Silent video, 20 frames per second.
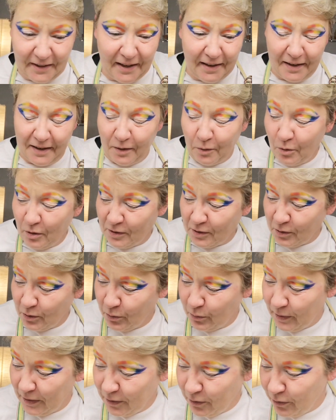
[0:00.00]
And it
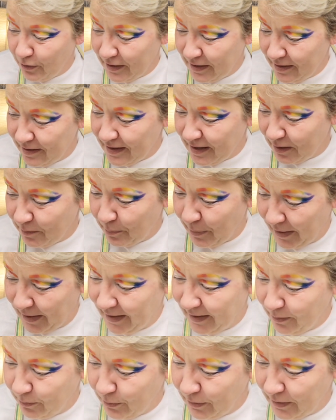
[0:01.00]
also, when you're in that
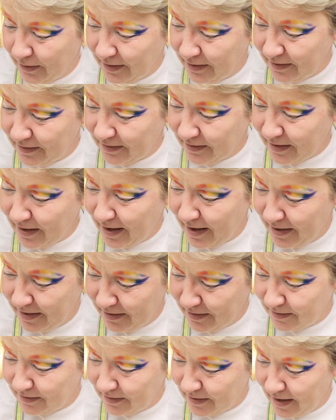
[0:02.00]
pain, when it's at
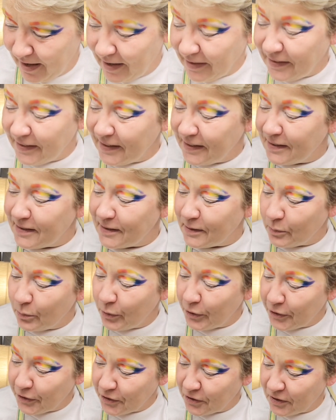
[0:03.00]
its
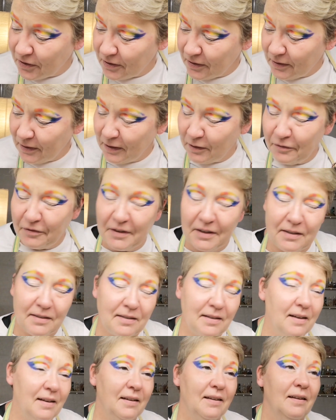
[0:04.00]
worst, it
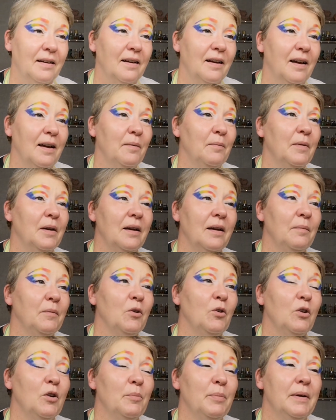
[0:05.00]
feels like
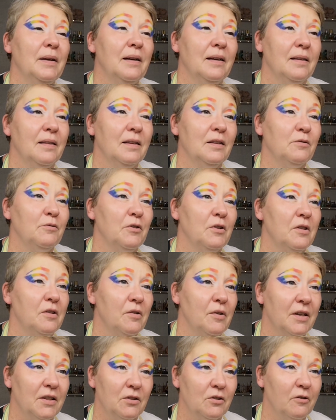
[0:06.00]
I'm going to be like this for
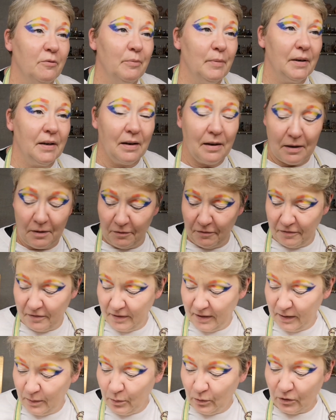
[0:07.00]
the rest of my life.
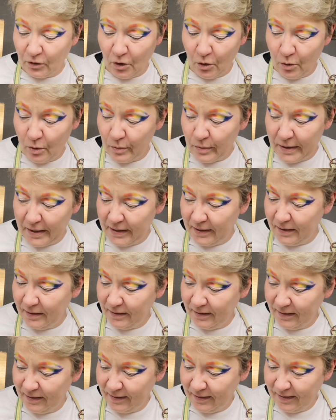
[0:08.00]
It won't go away,
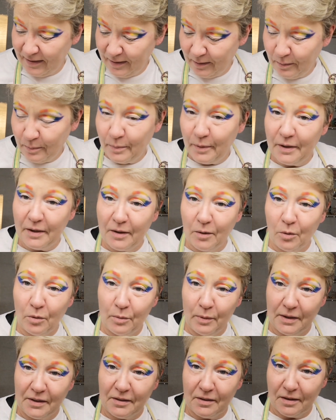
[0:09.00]
but it
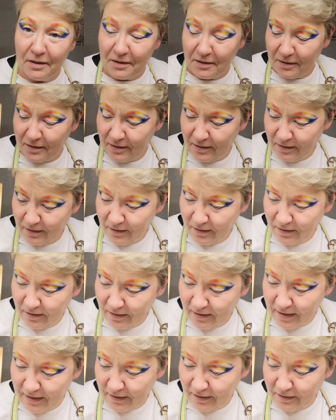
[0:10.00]
always does.
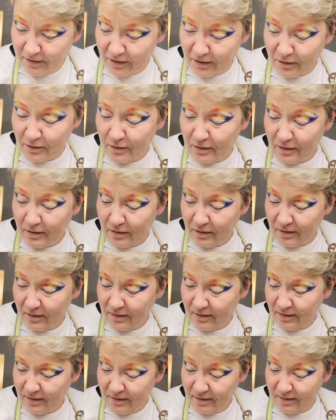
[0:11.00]
Like just
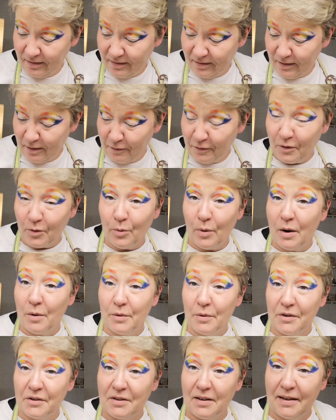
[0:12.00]
a few
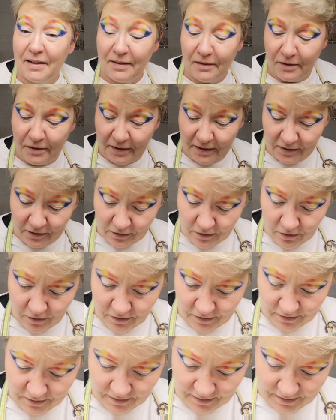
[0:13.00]
hours later, it's
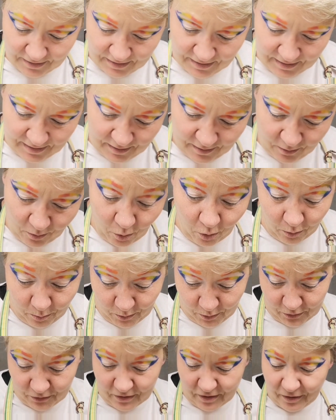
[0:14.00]
gone,
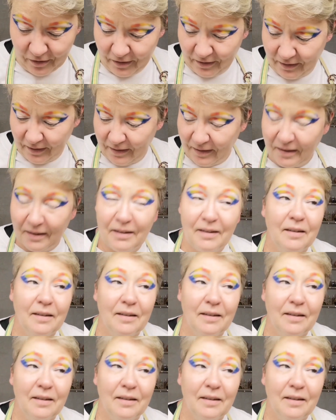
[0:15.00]
almost gone.